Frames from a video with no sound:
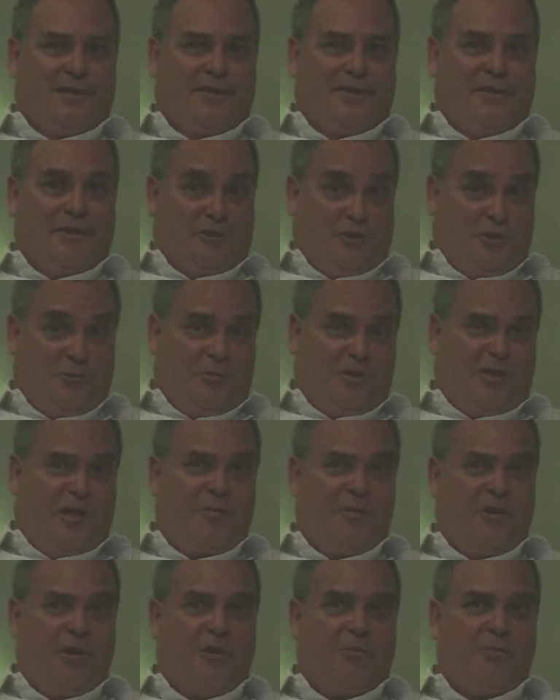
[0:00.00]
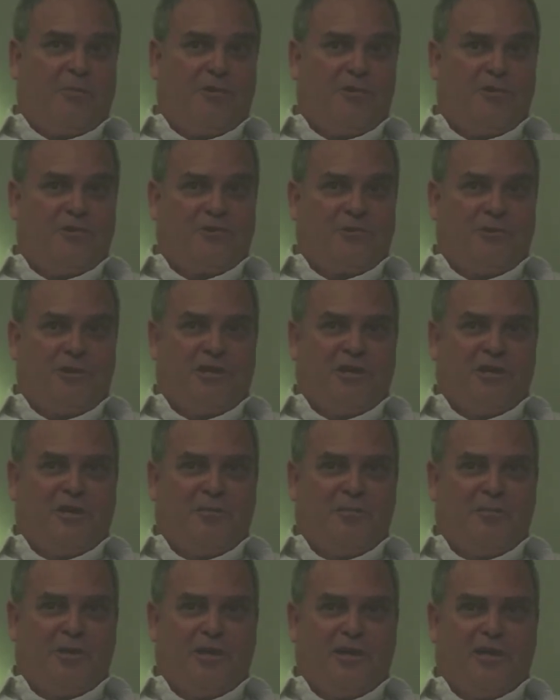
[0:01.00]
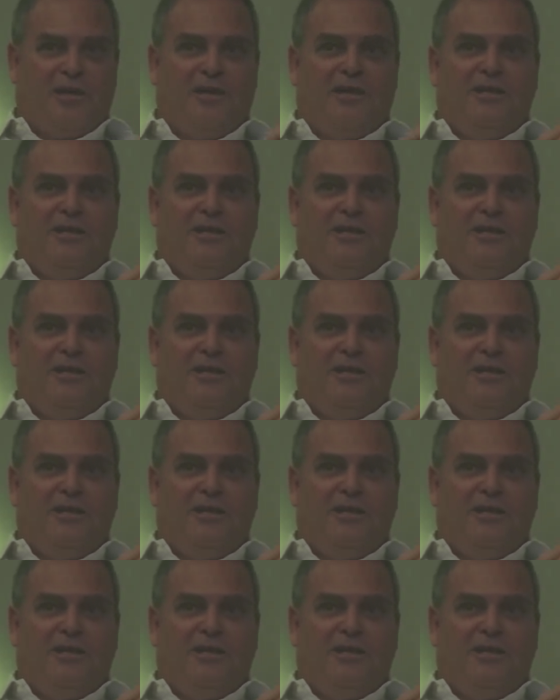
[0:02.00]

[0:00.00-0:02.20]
that should be coming up on your screen in a minute